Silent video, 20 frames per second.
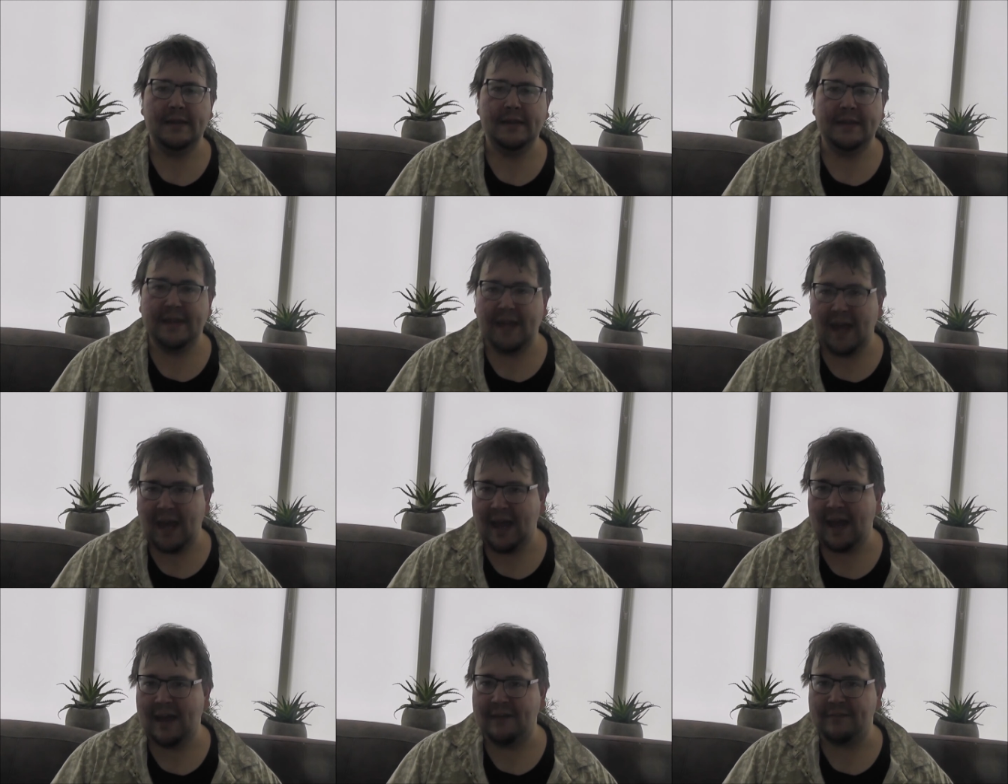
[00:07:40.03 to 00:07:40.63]

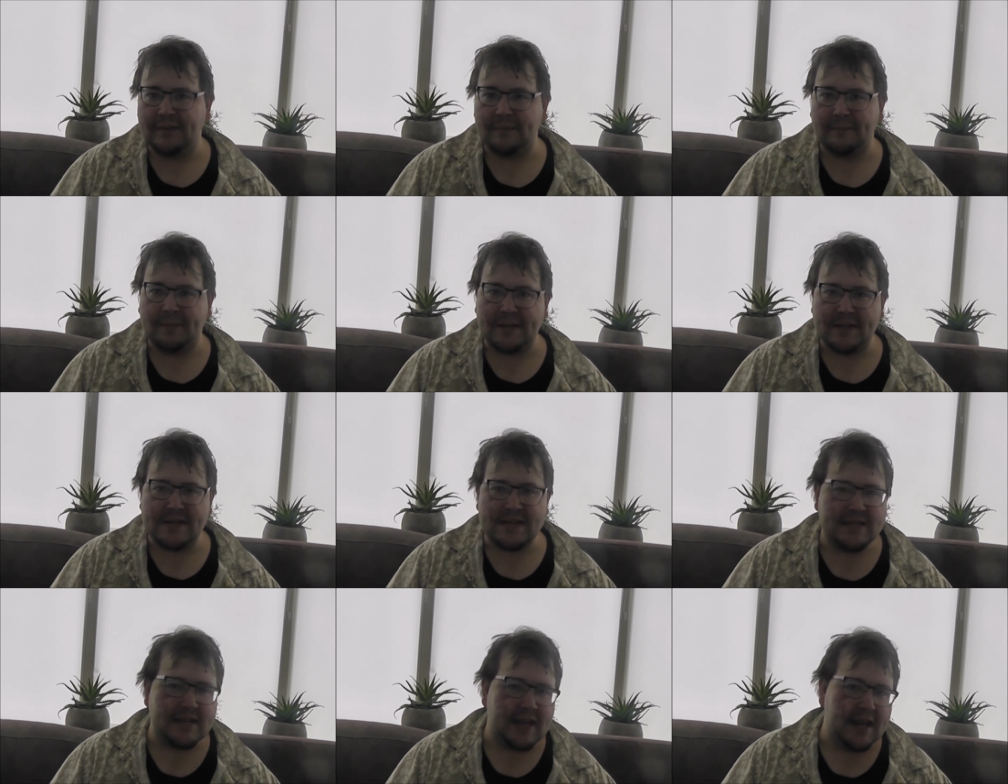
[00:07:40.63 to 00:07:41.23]
That having
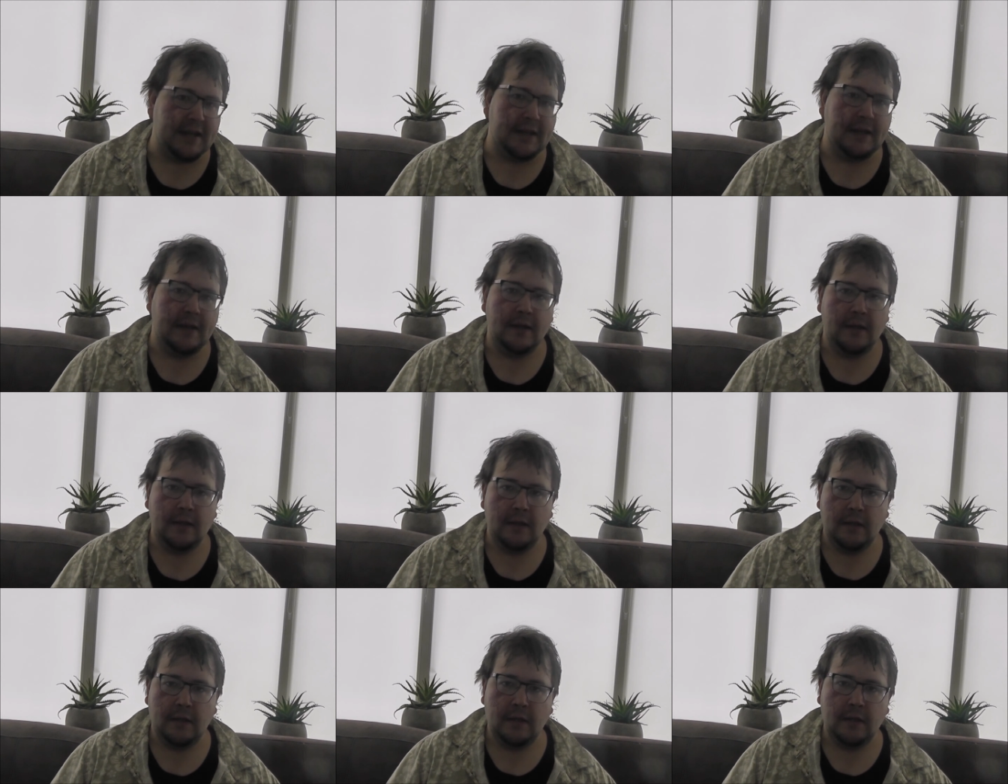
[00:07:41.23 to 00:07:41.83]
been said,
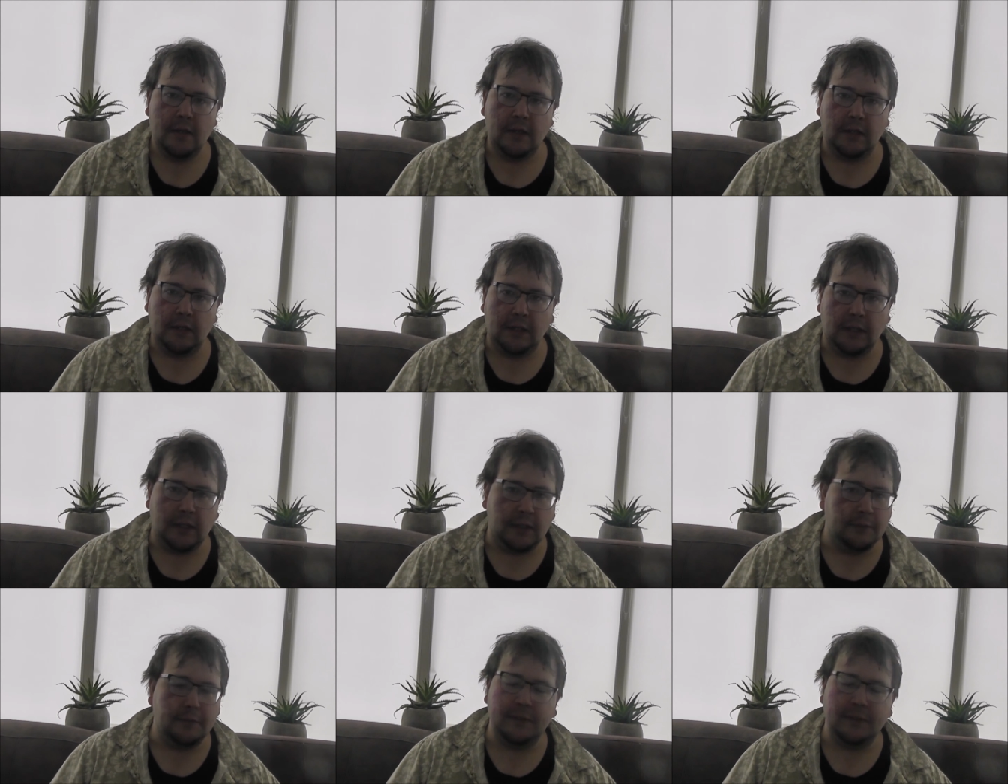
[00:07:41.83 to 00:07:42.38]
I